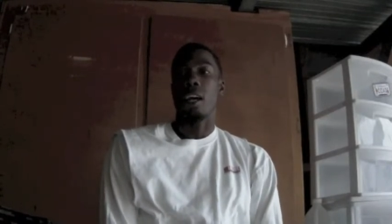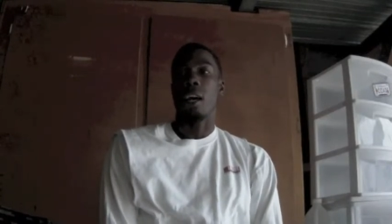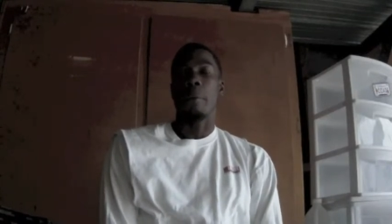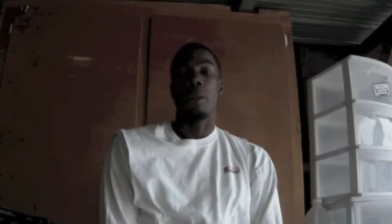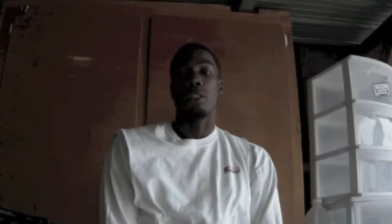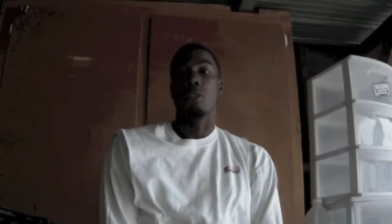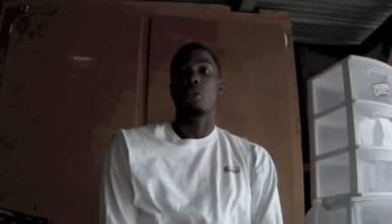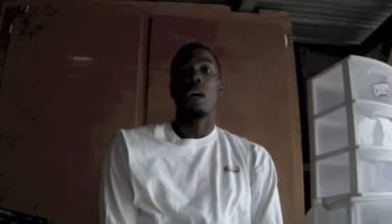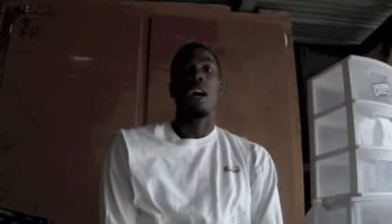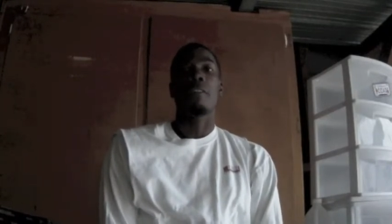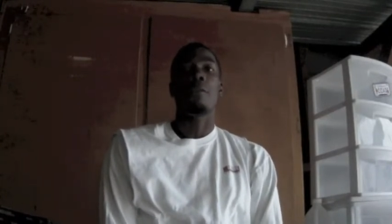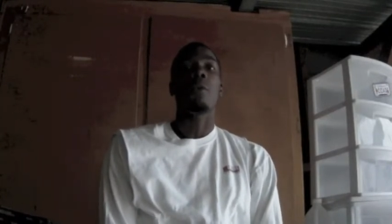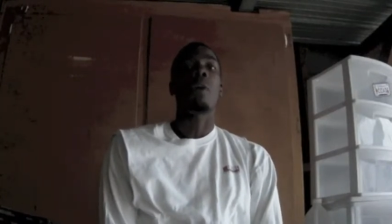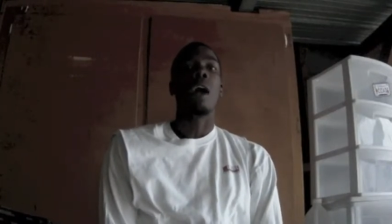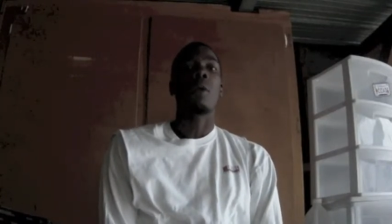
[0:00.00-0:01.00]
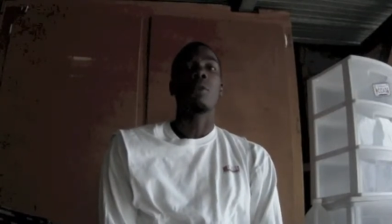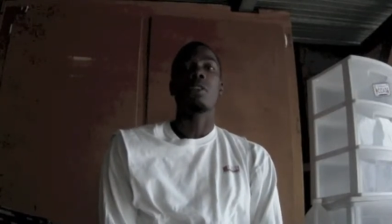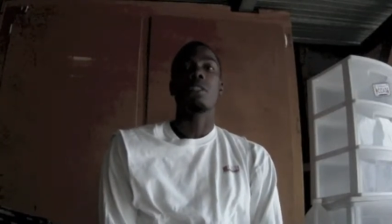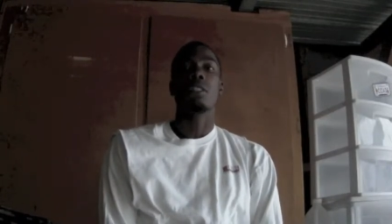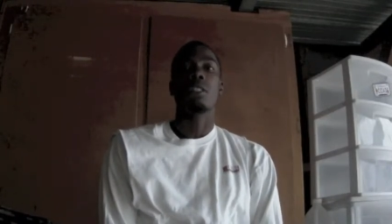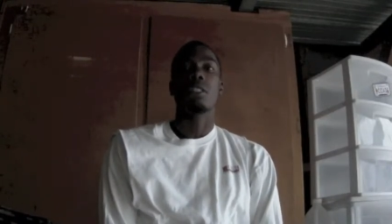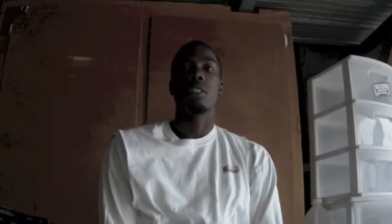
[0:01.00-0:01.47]
I'm about to drive four
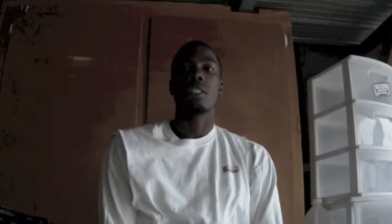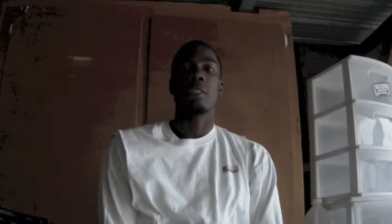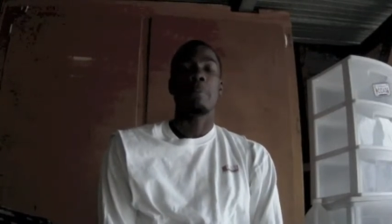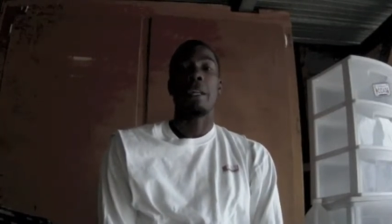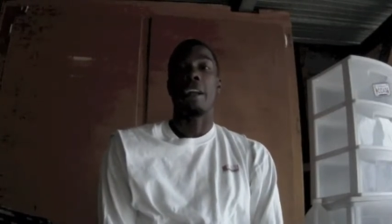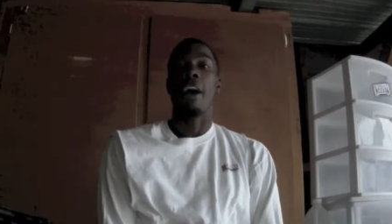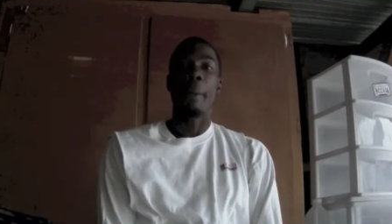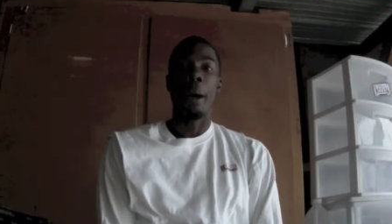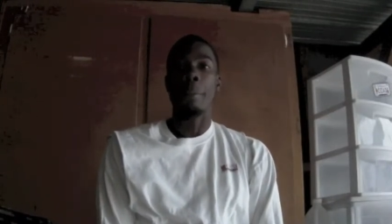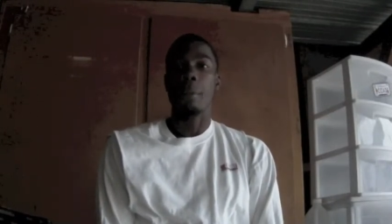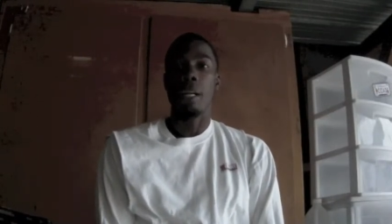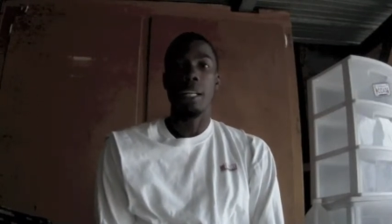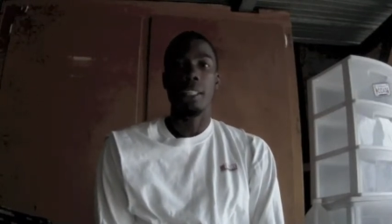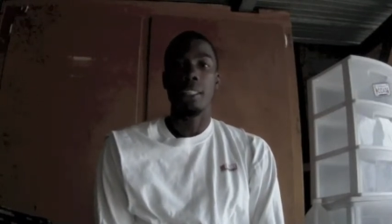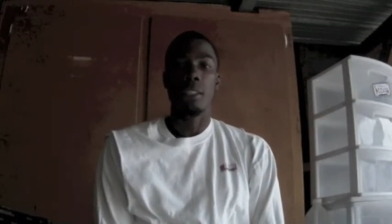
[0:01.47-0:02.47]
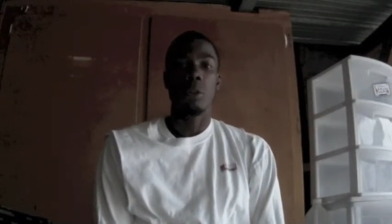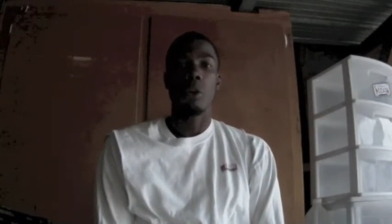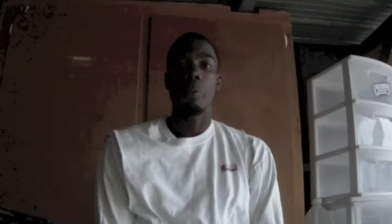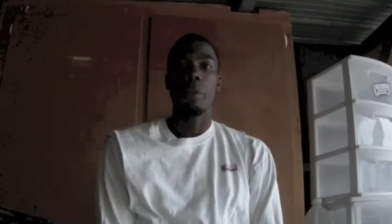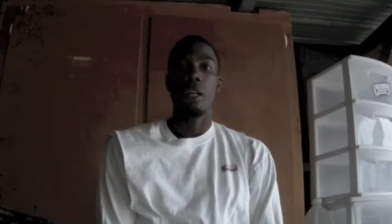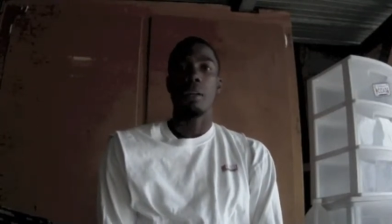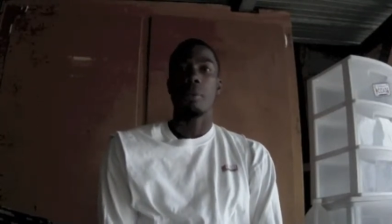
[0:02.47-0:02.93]
hours, spend all my money, just
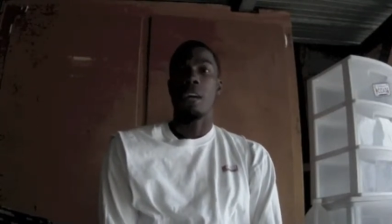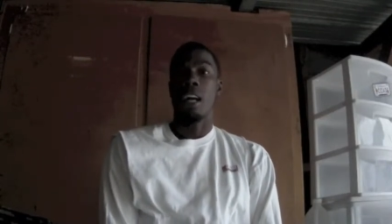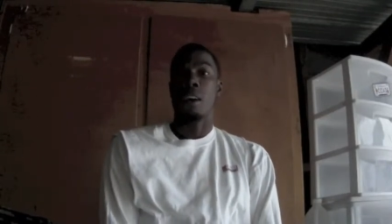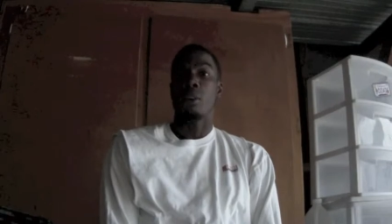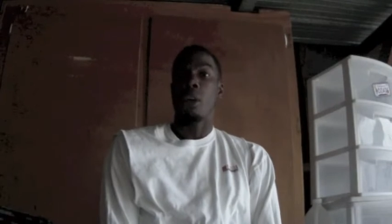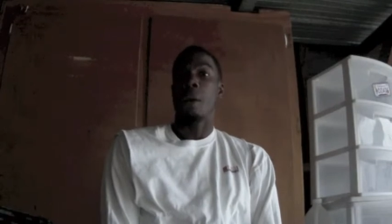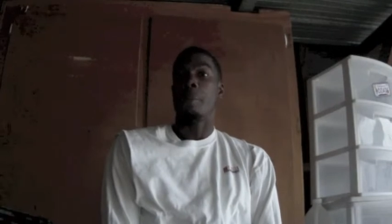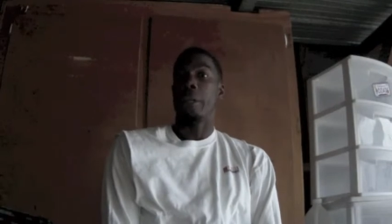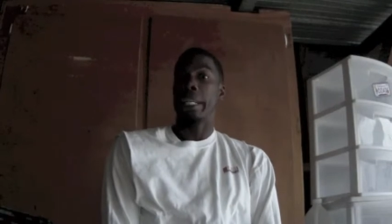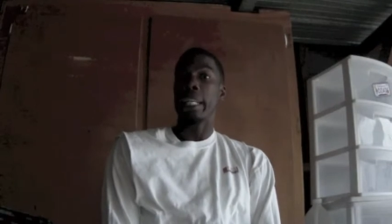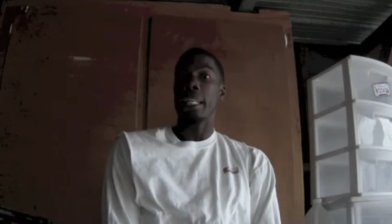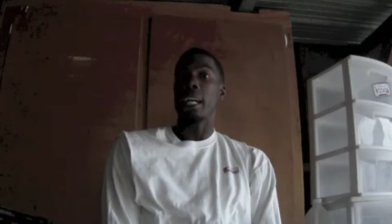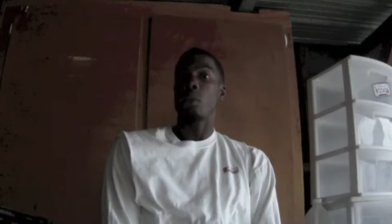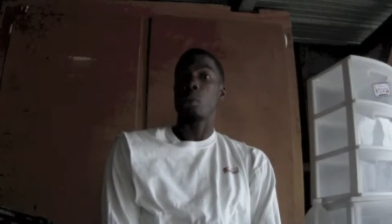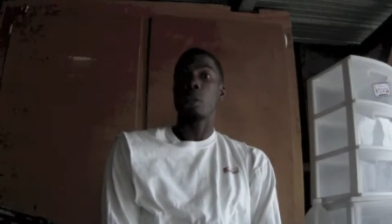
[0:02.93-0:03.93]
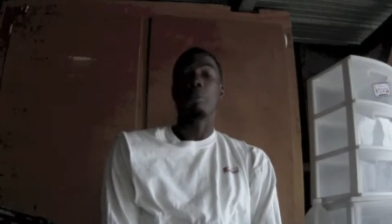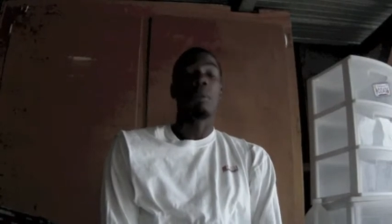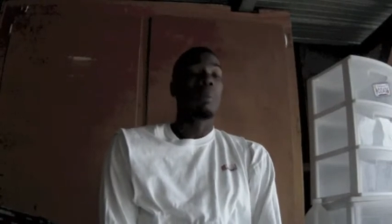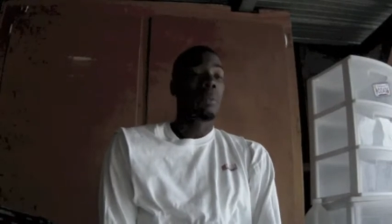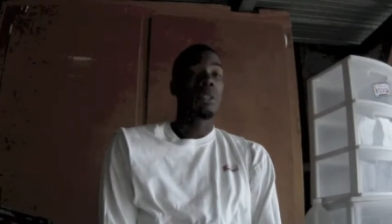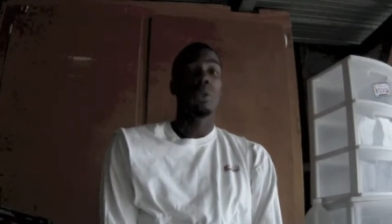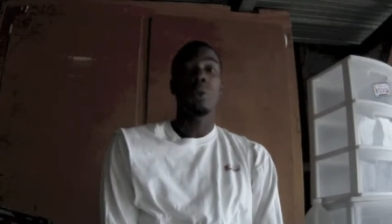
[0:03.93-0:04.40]
go up there. I don't know how I'm gonna eat next week,
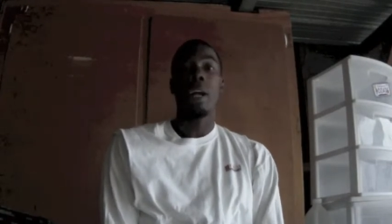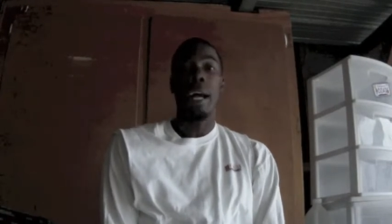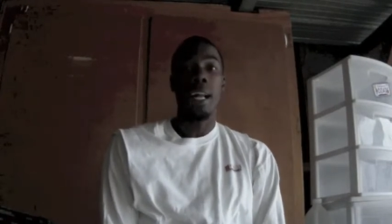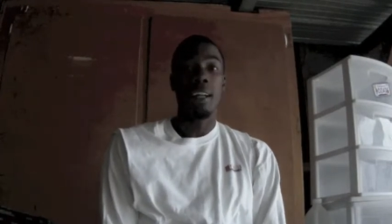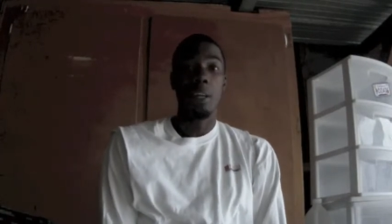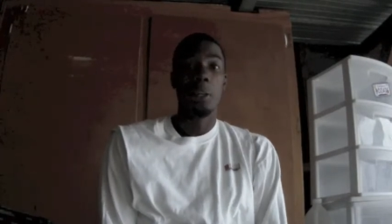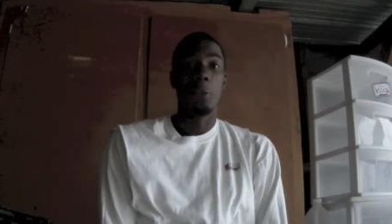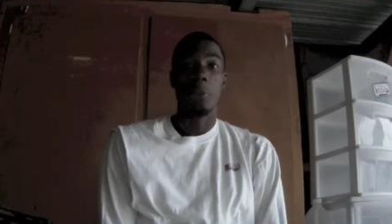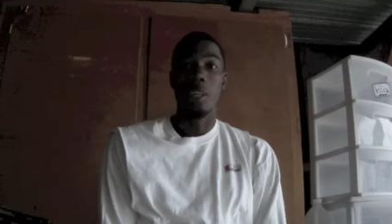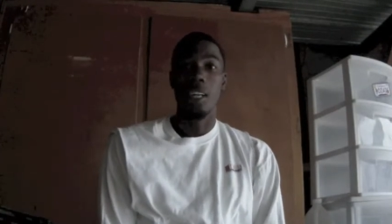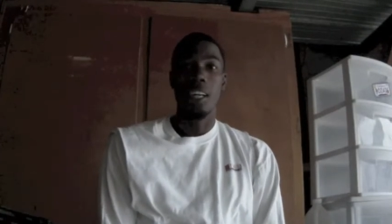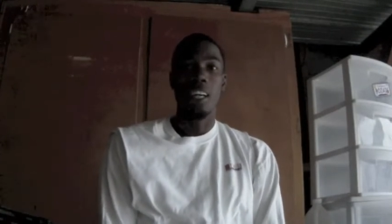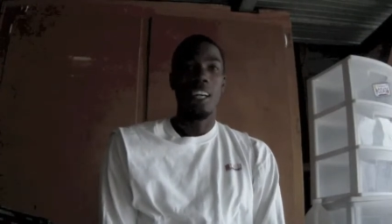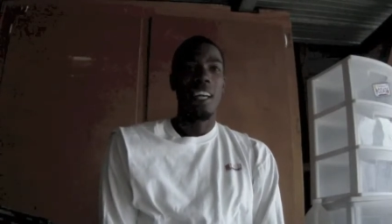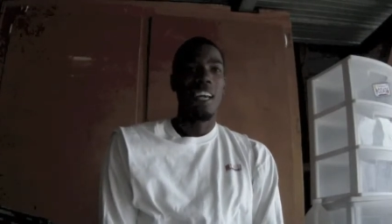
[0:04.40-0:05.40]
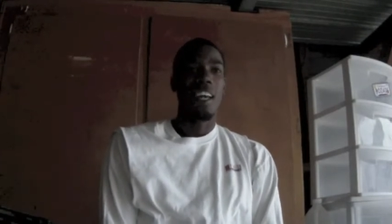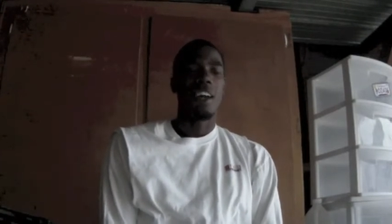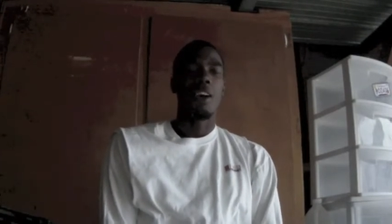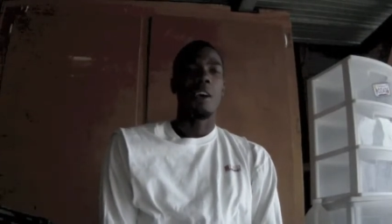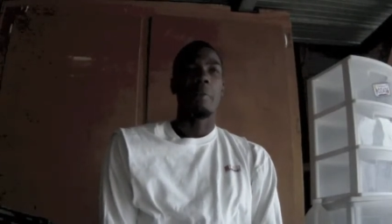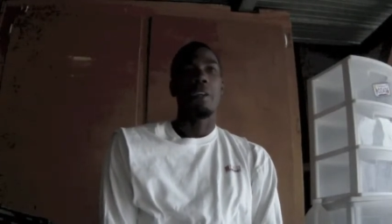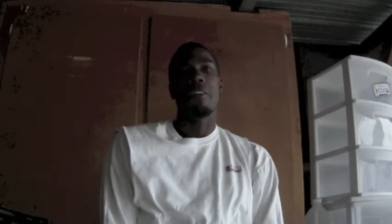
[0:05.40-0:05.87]
but I'm gonna do what I gotta do. You
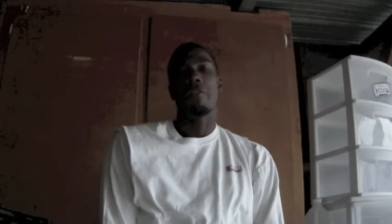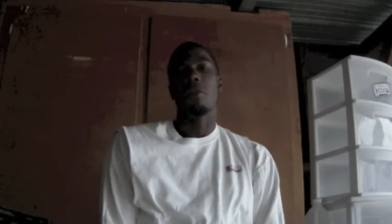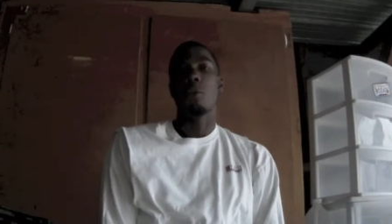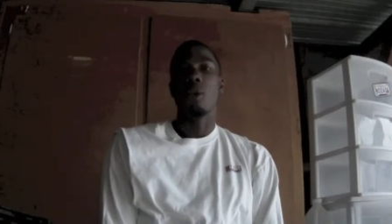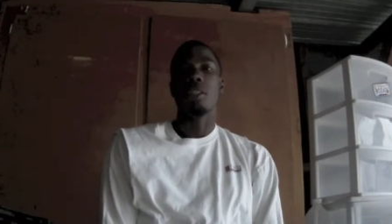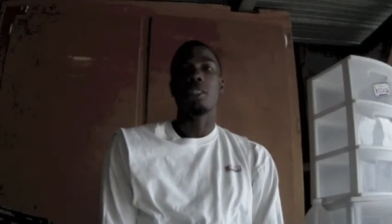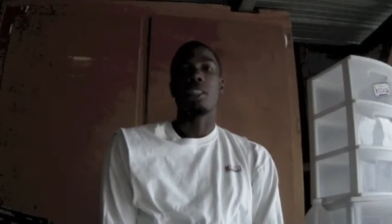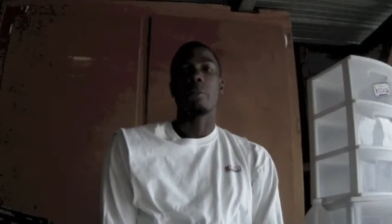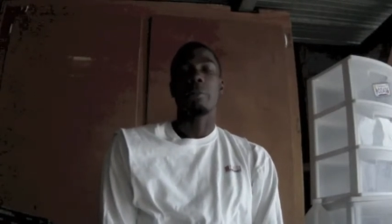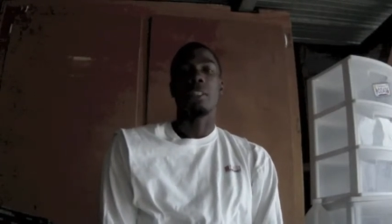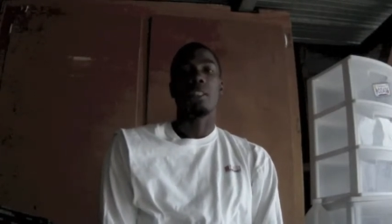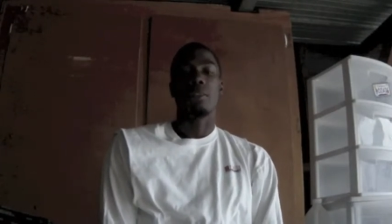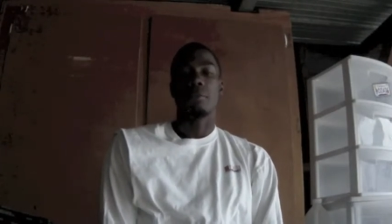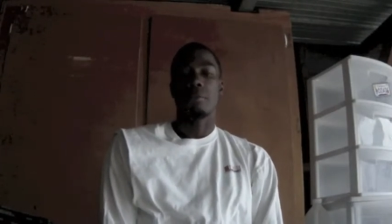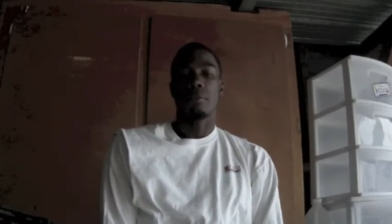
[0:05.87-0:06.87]
know, I mean, if you want something,